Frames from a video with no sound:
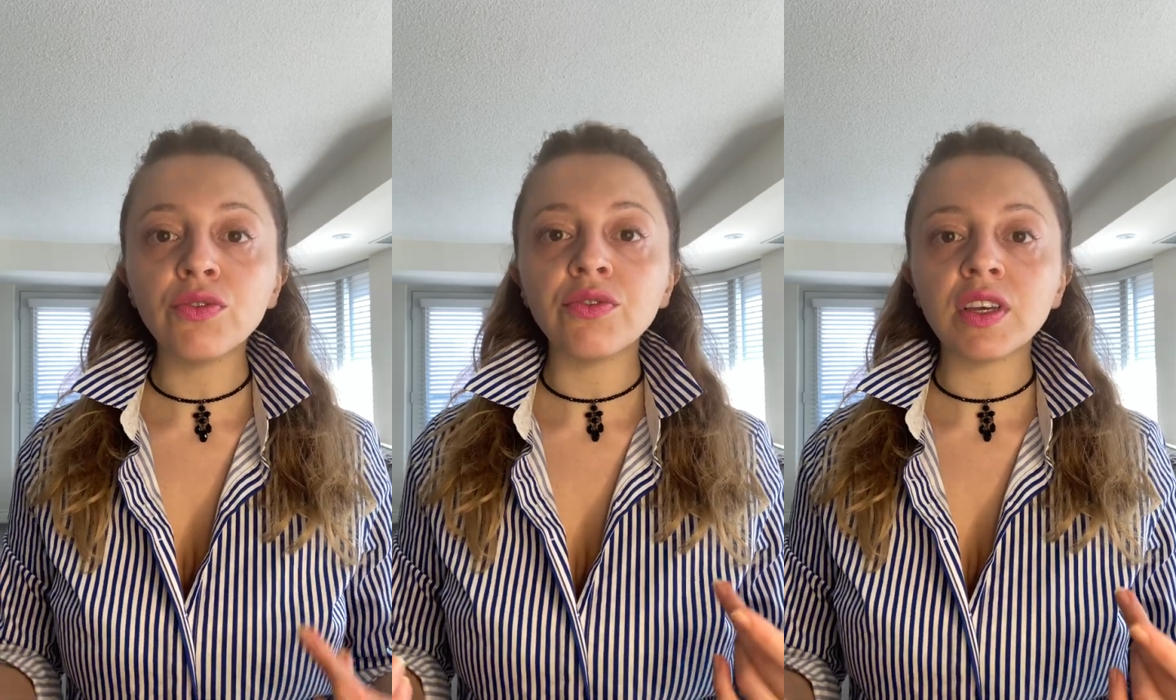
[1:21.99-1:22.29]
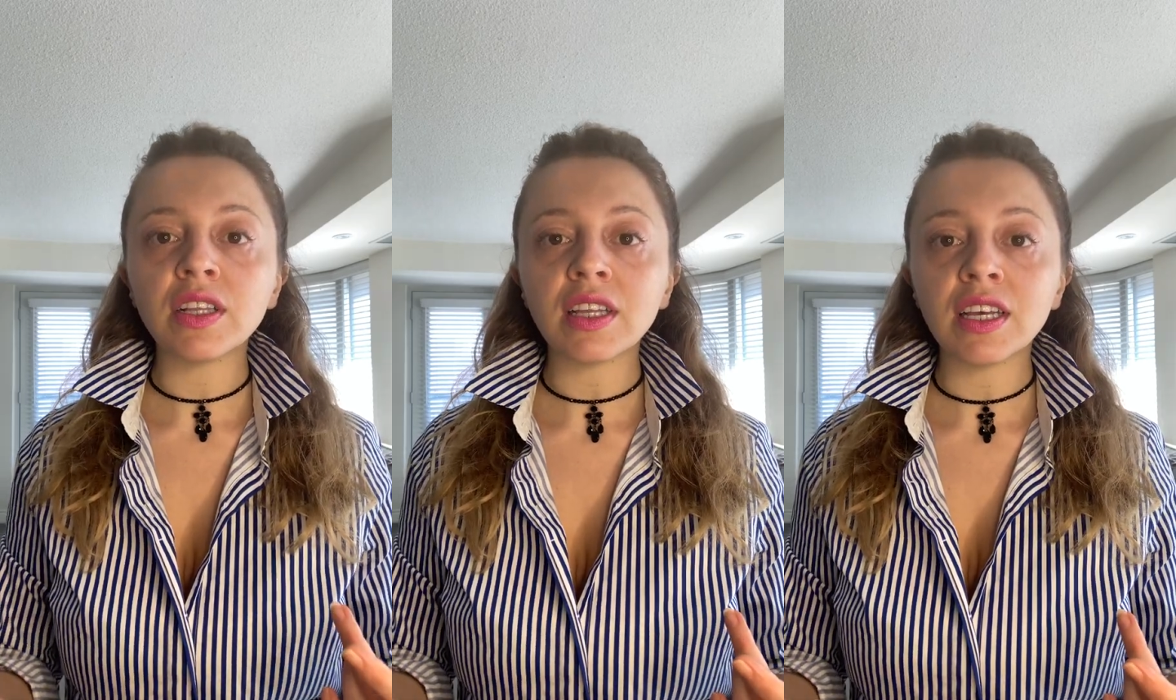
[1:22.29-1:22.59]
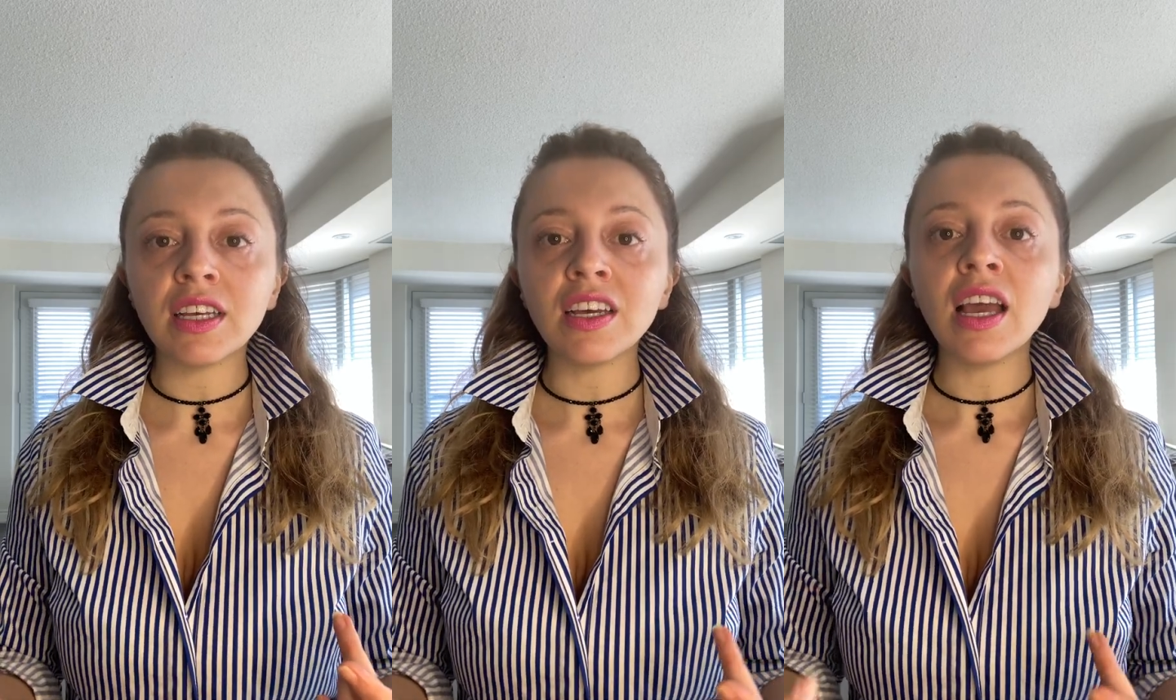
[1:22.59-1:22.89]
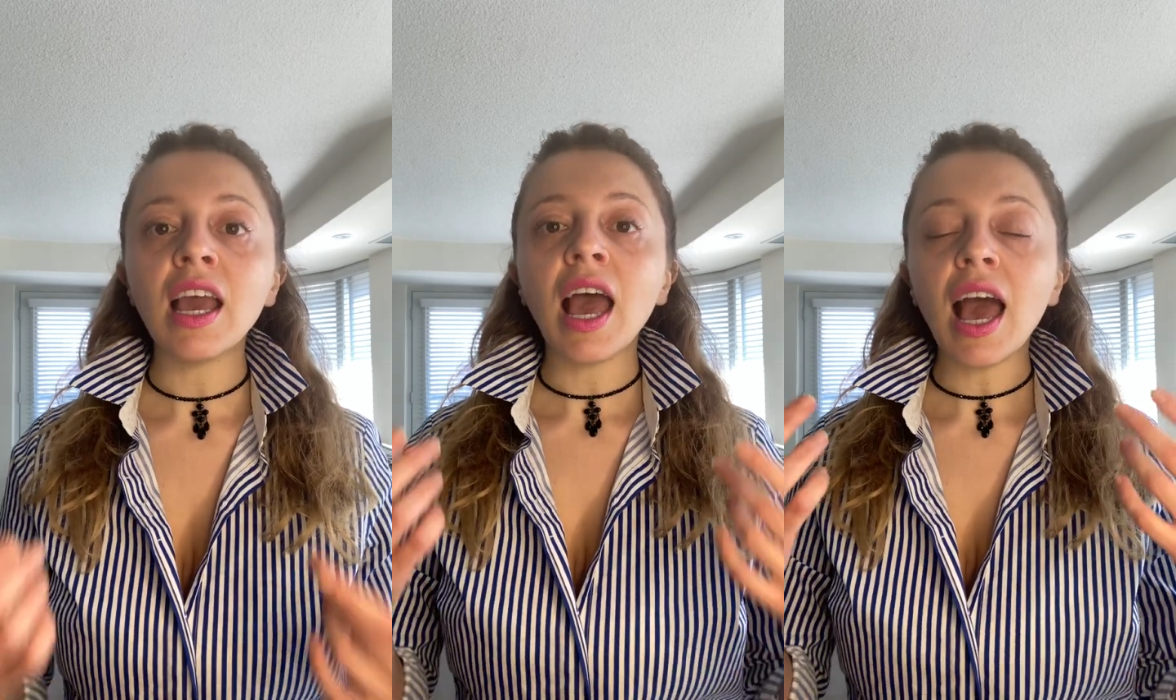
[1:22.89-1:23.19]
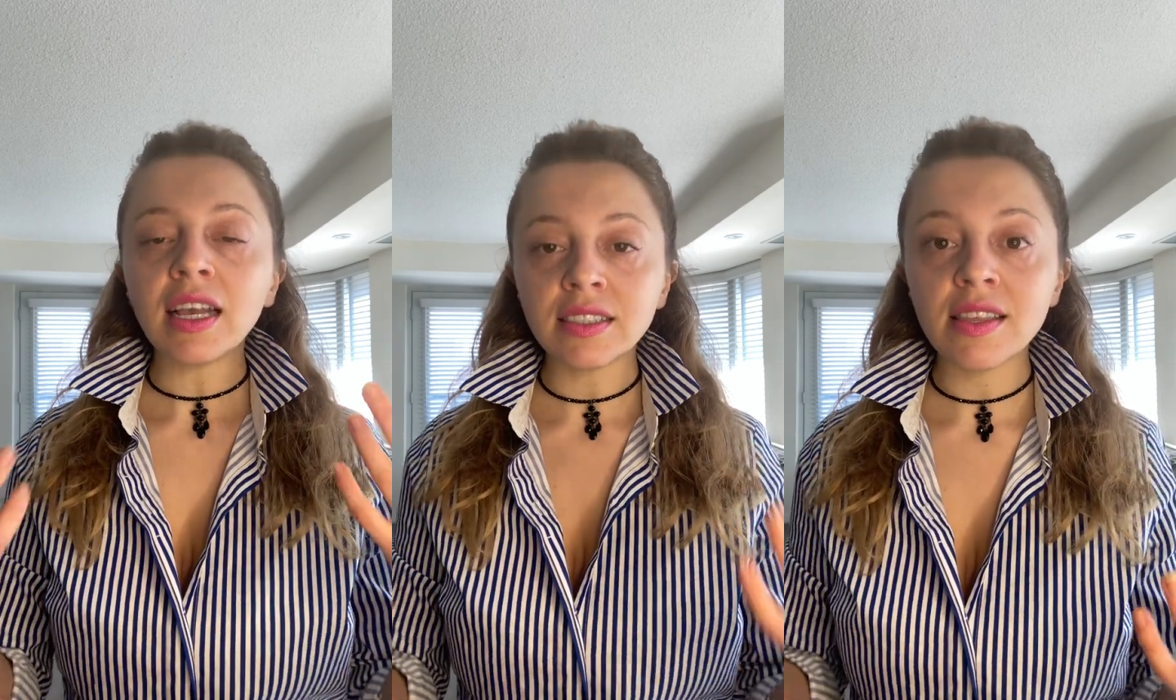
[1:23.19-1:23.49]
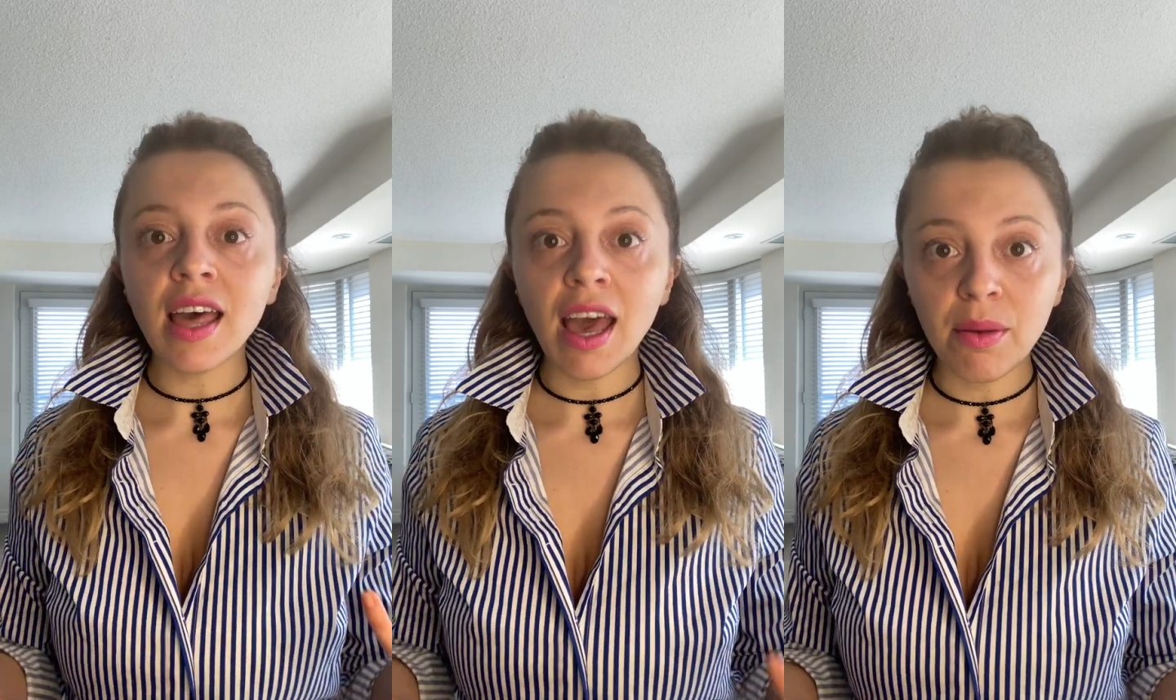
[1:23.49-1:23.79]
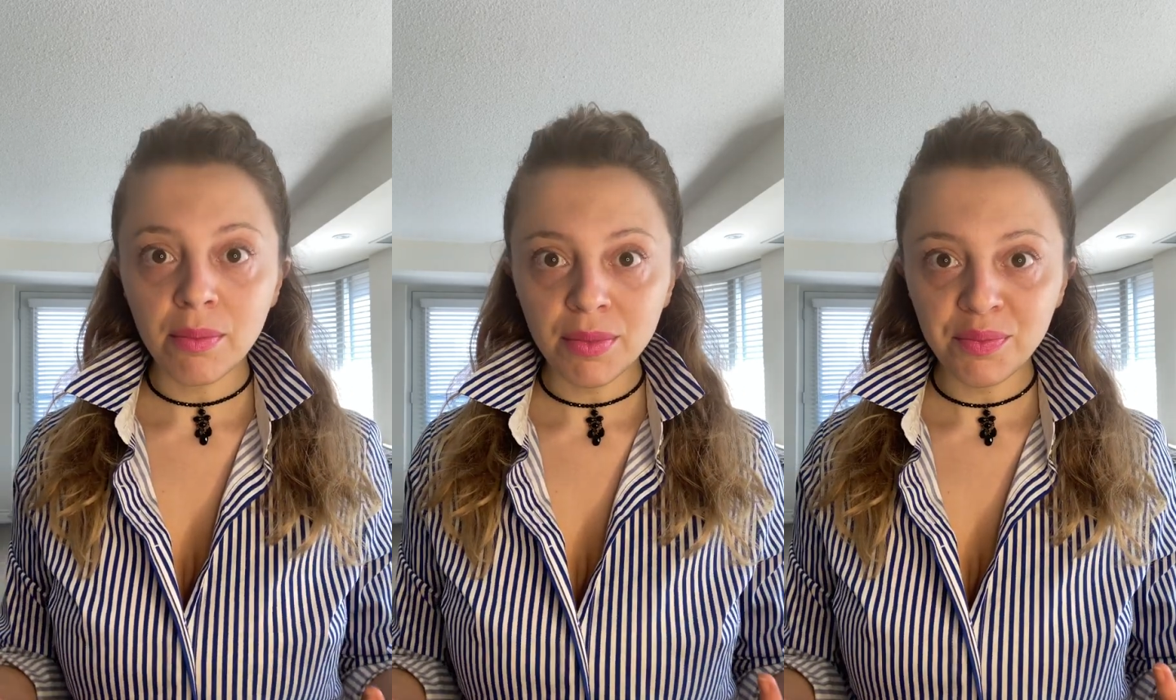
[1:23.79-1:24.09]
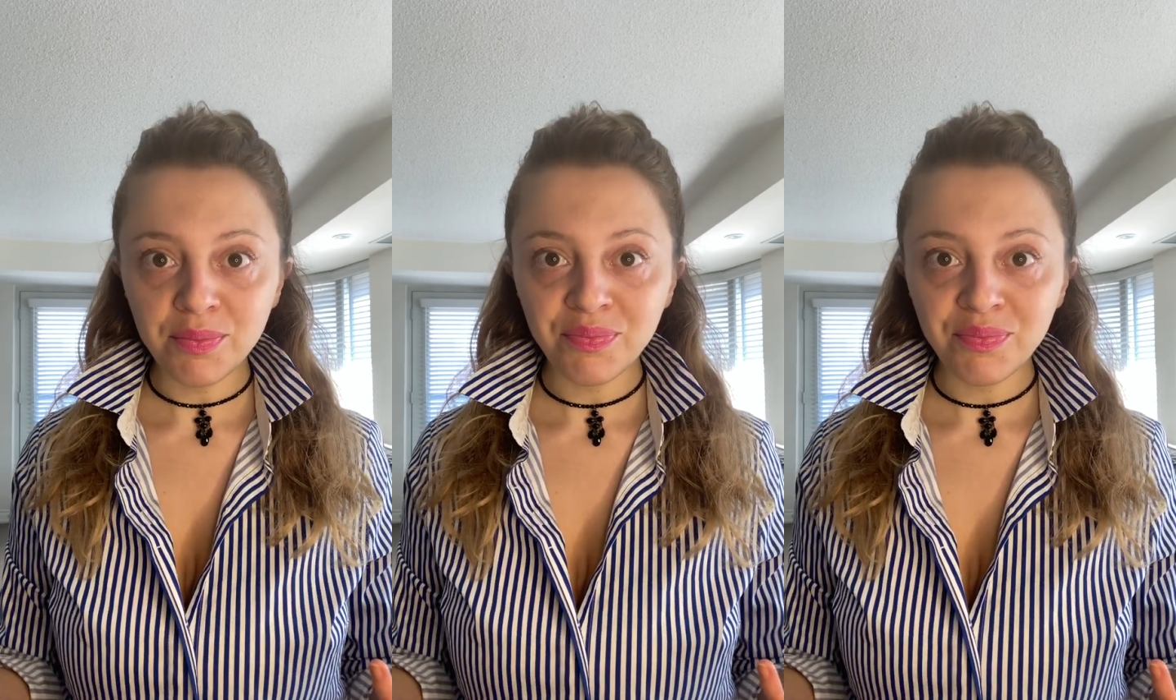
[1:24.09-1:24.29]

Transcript: feeling as them?